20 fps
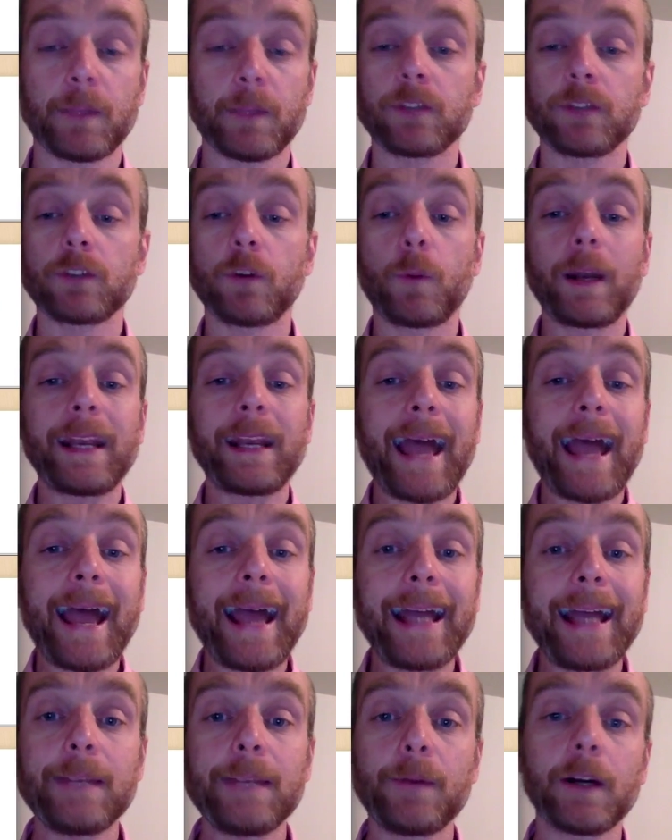So when
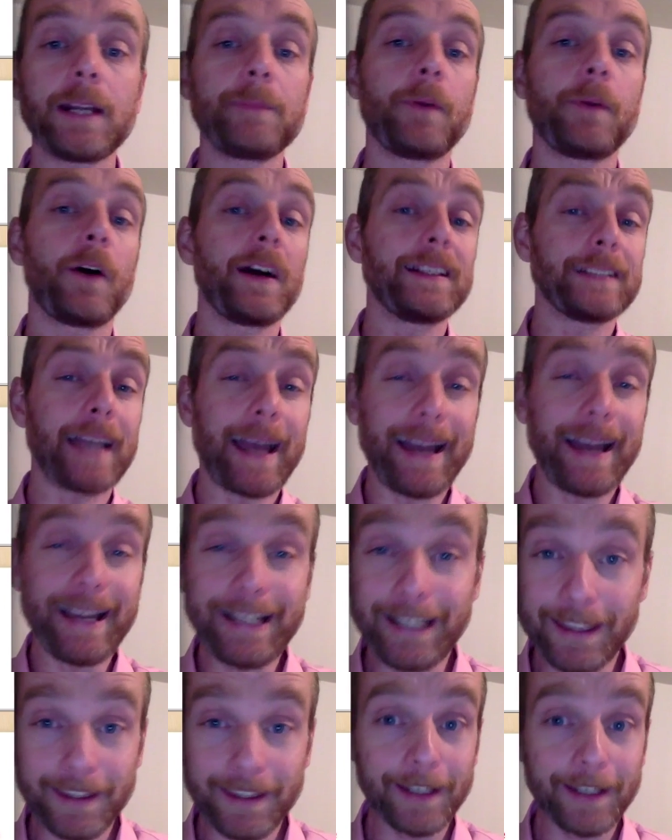anybody buys
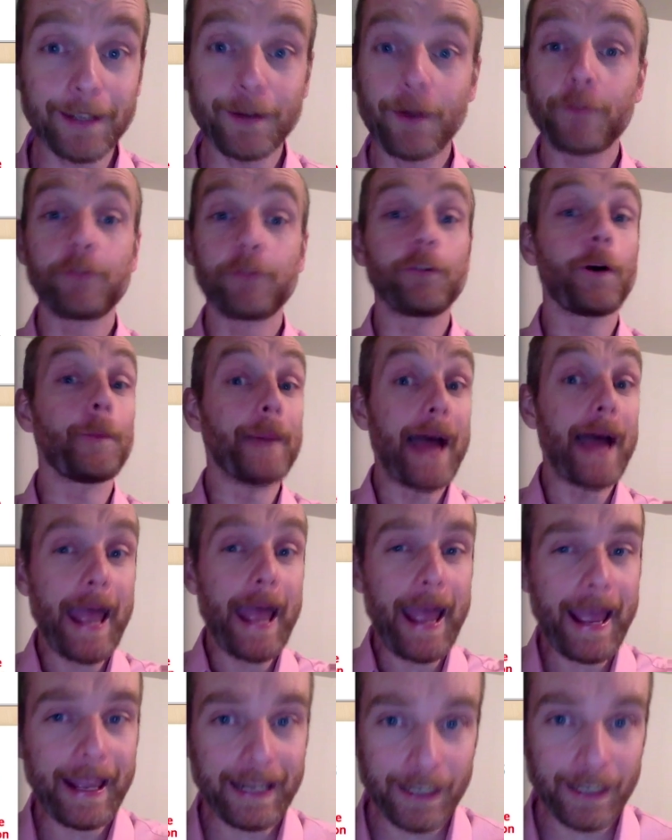anything from
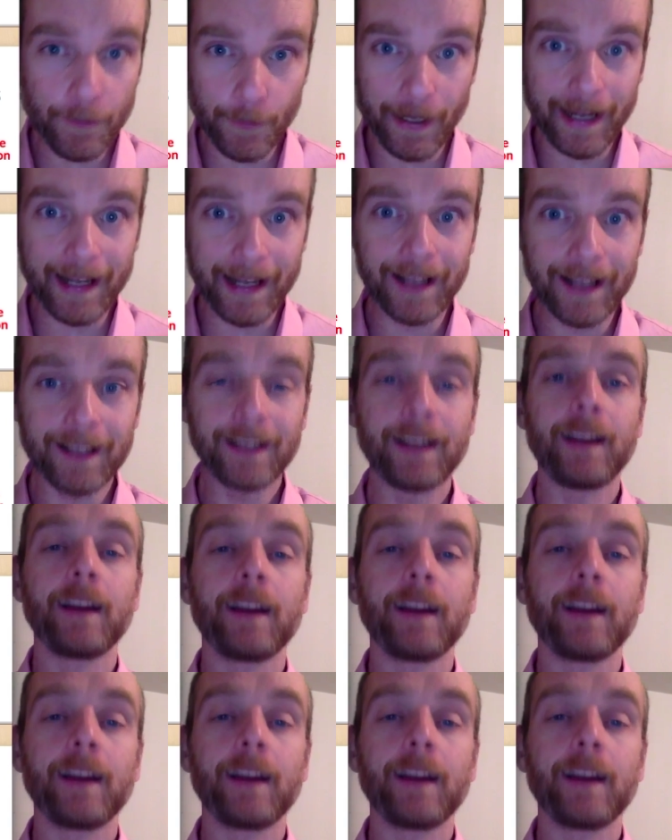anywhere,